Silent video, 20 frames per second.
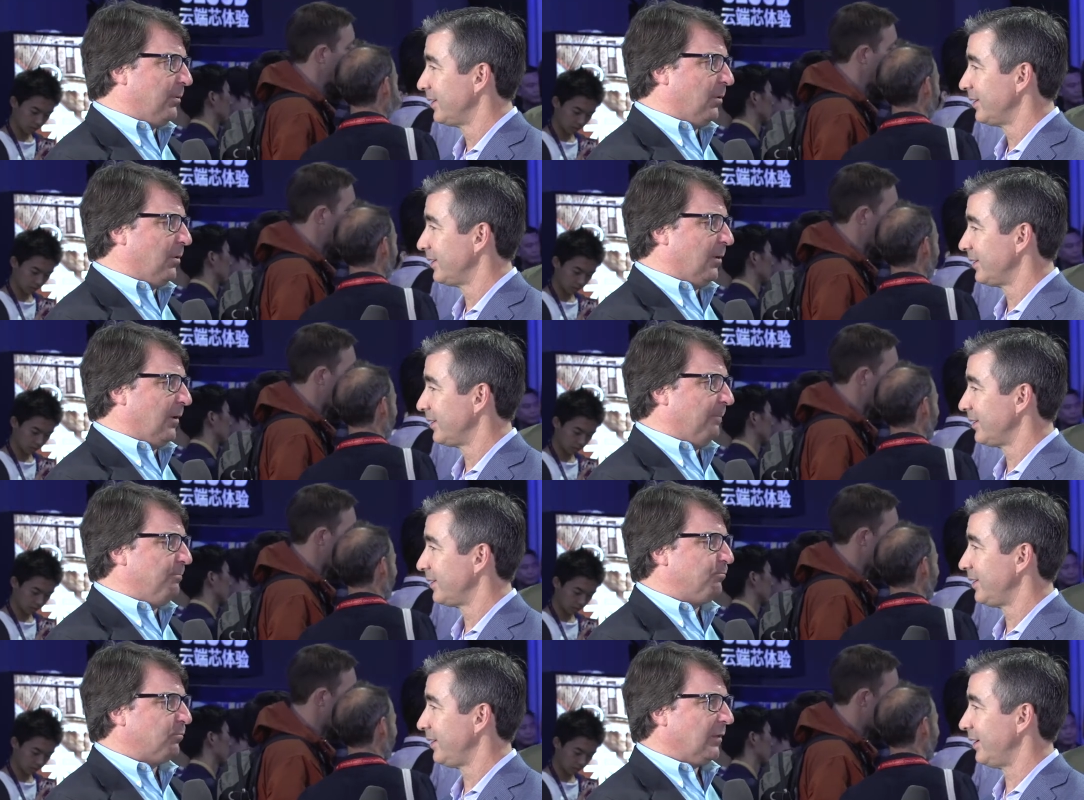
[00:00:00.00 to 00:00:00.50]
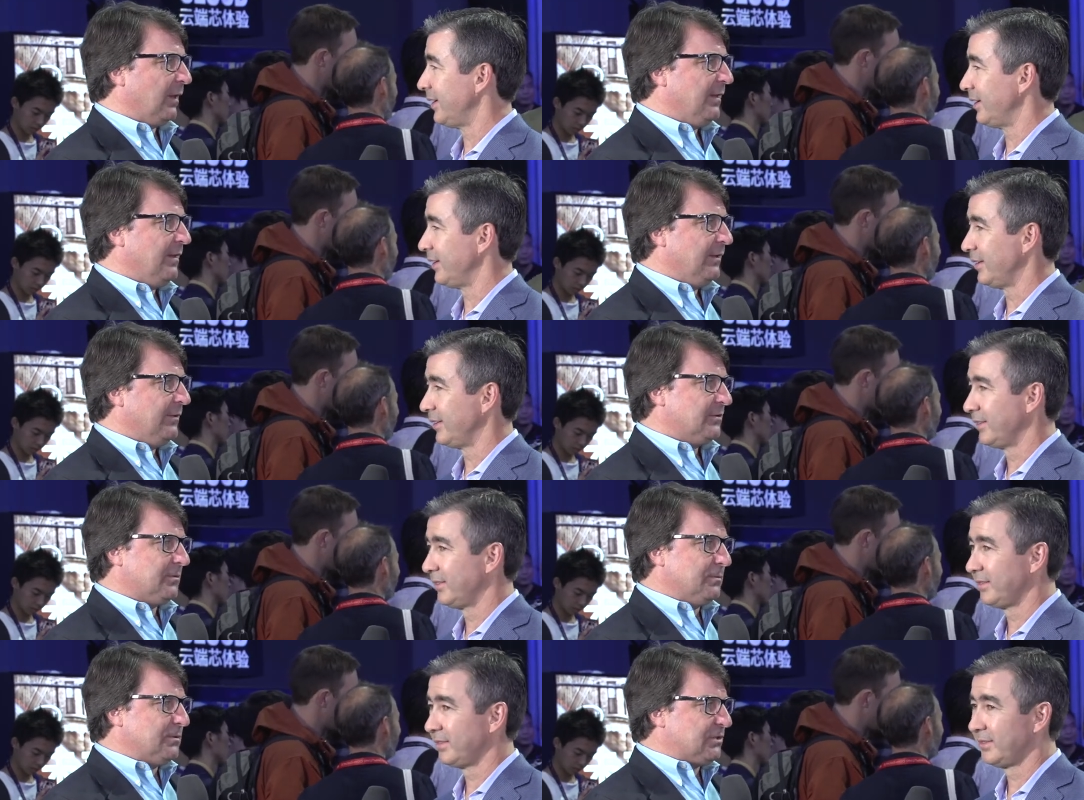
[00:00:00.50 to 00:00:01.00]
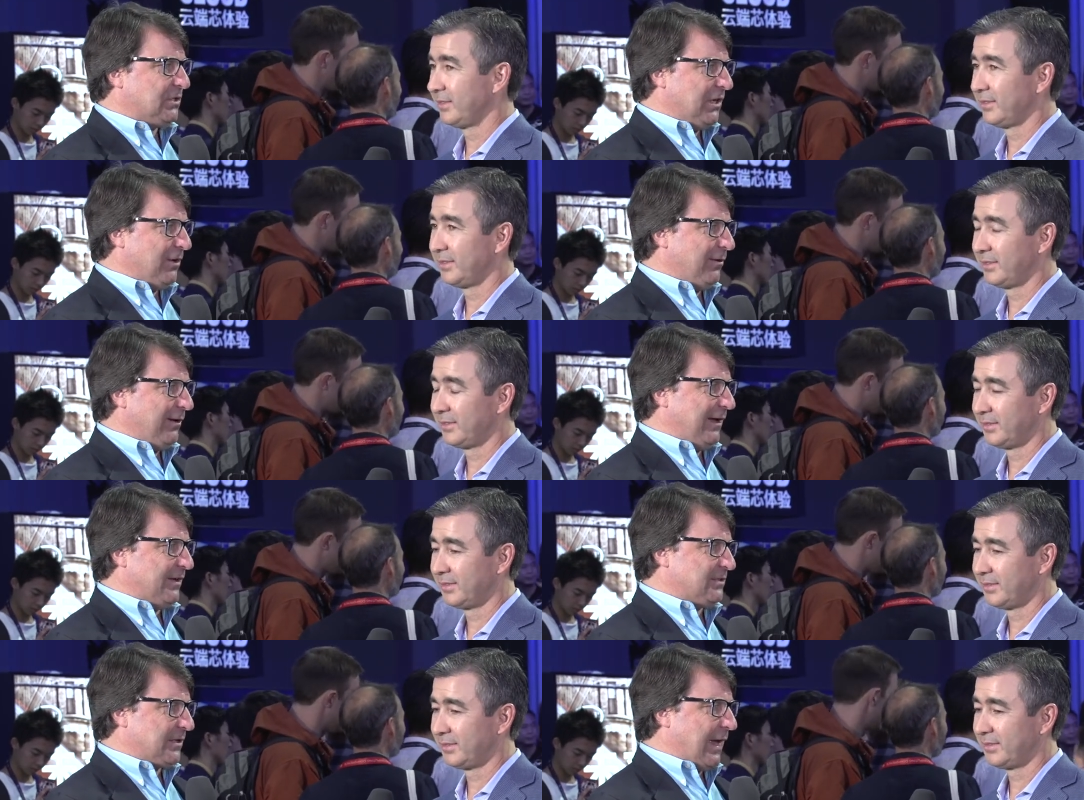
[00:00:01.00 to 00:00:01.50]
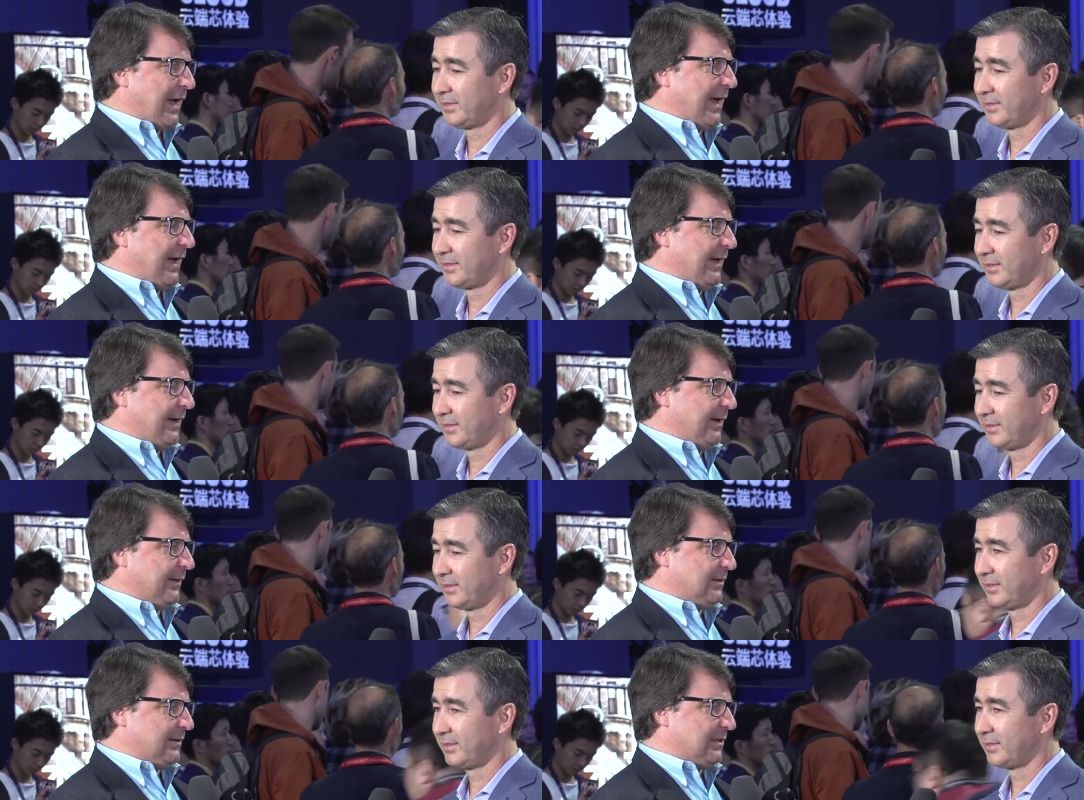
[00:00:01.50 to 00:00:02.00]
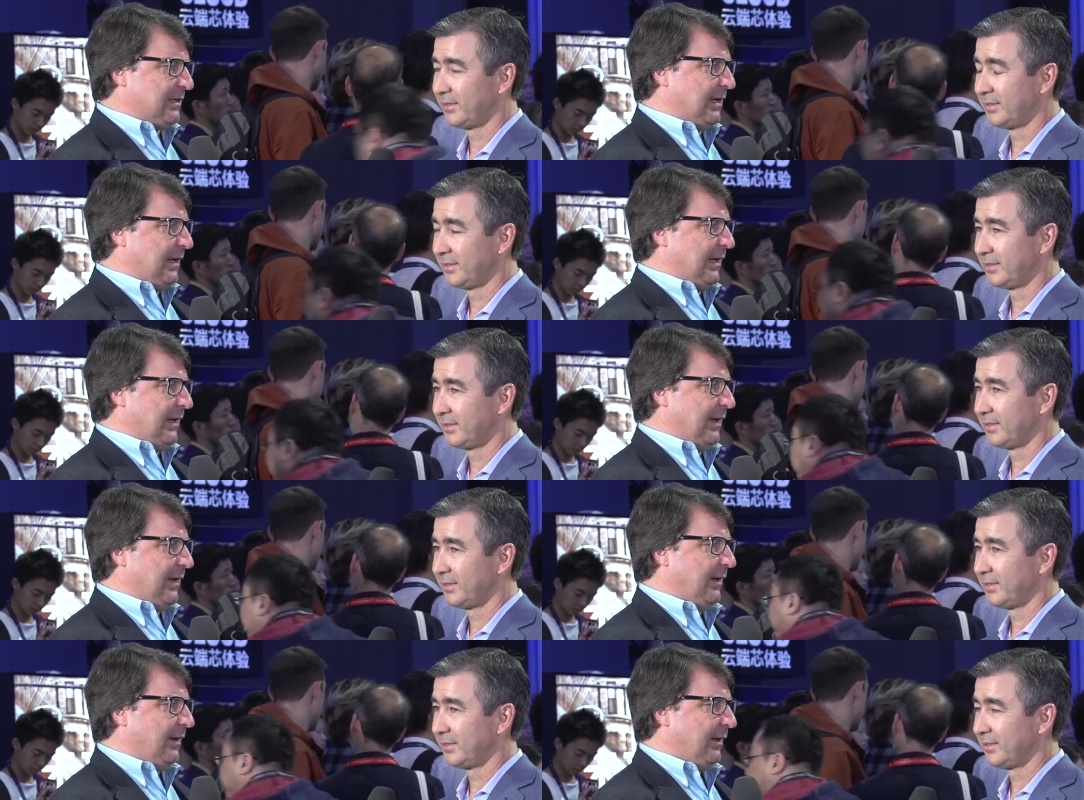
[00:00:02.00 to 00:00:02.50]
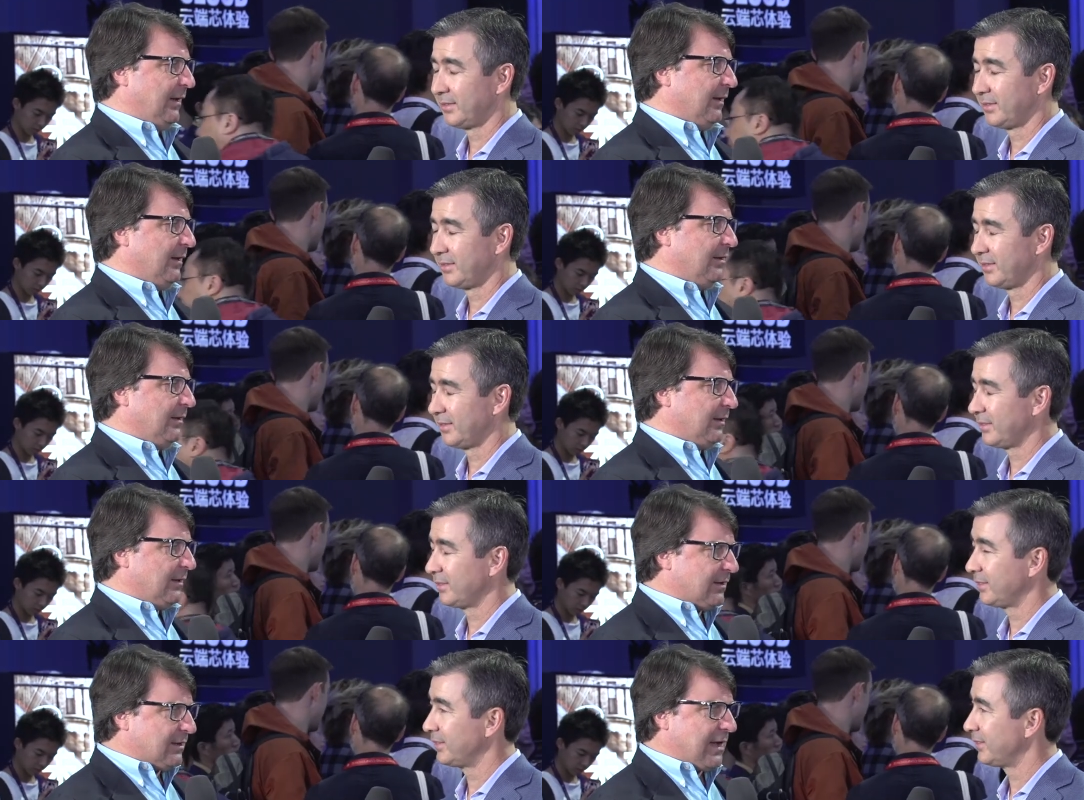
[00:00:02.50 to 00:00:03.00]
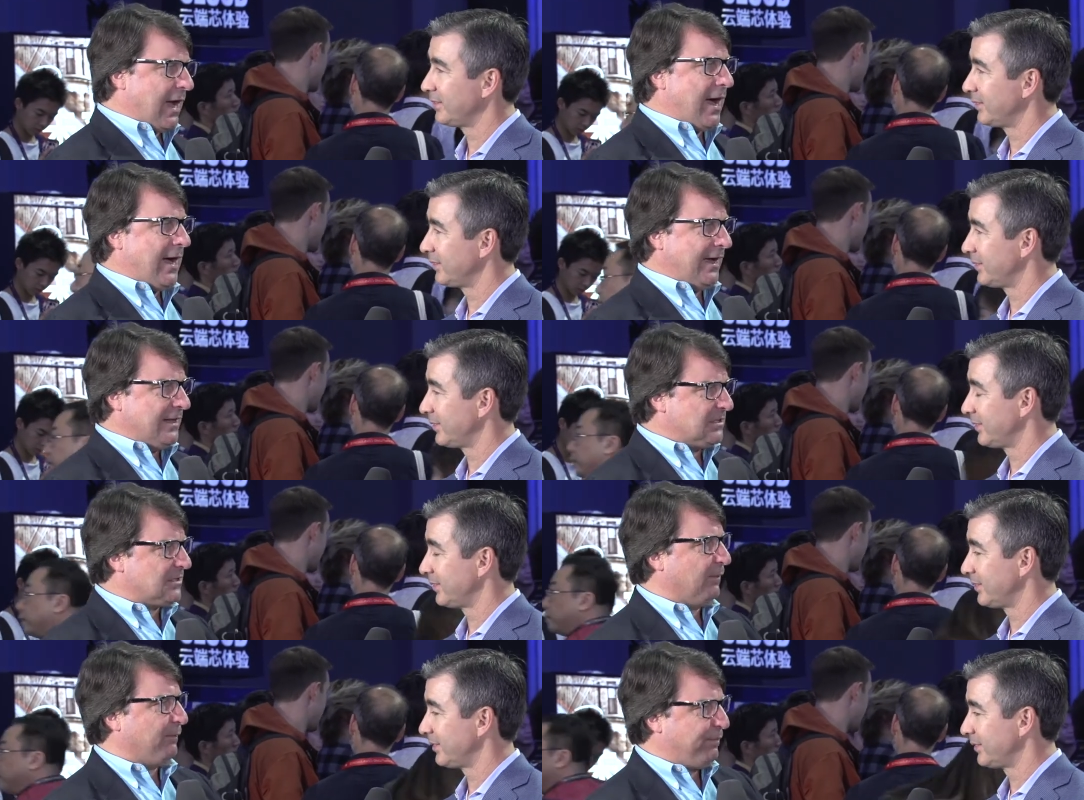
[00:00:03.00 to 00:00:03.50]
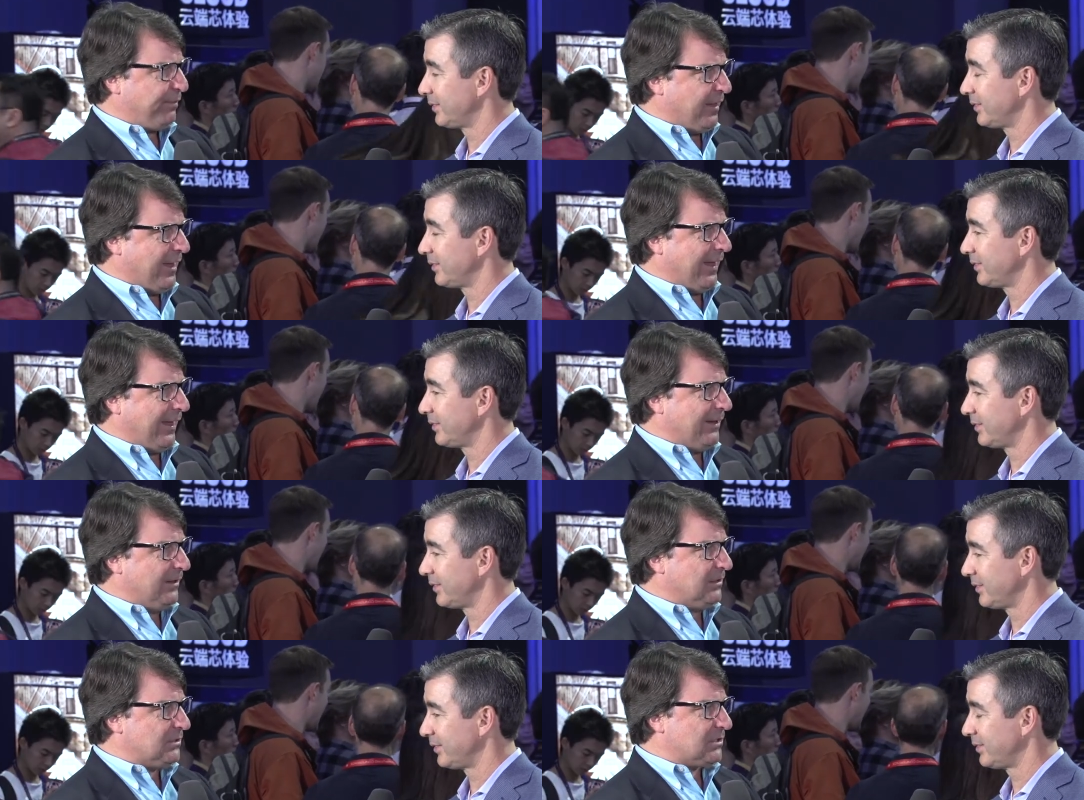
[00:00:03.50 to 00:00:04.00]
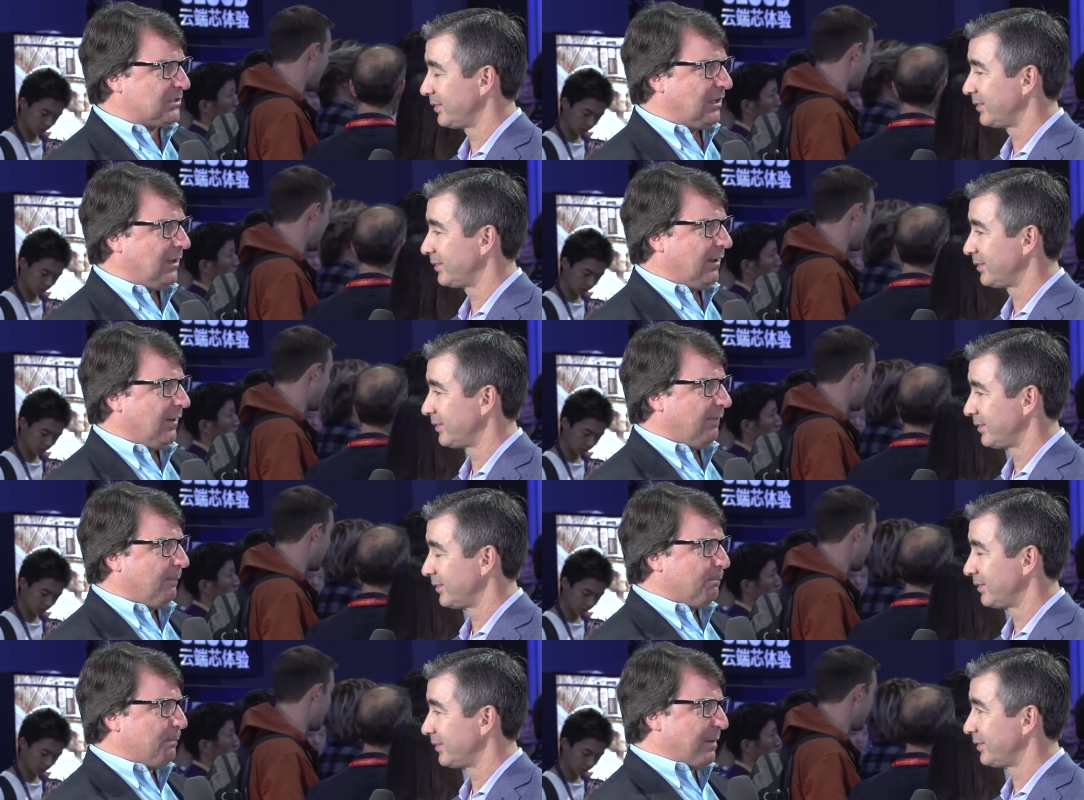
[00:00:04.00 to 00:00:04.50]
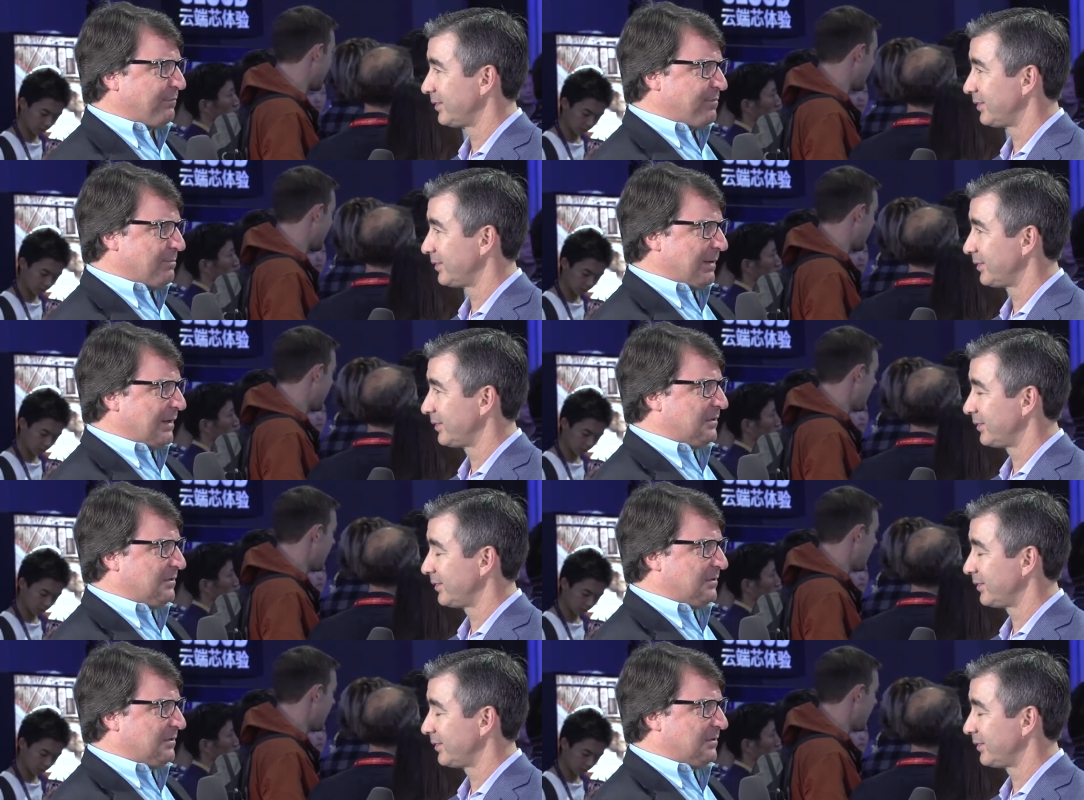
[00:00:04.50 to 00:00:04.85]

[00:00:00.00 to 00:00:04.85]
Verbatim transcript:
Speaker 1: board. Yeah. Some serious IT kinds of things, but from a